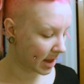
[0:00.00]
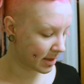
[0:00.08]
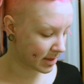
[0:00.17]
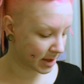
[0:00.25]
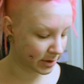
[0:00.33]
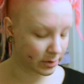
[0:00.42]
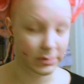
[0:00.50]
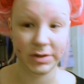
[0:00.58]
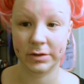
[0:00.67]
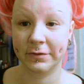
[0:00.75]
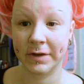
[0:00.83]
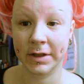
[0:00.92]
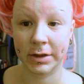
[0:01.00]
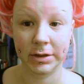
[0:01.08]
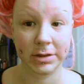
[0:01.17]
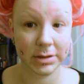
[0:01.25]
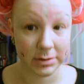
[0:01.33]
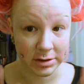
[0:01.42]
and then use your
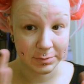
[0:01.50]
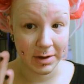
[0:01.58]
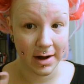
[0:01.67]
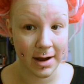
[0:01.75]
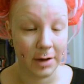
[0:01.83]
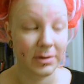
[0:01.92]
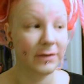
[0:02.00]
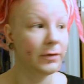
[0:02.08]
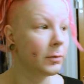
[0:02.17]
fingers to spread it out.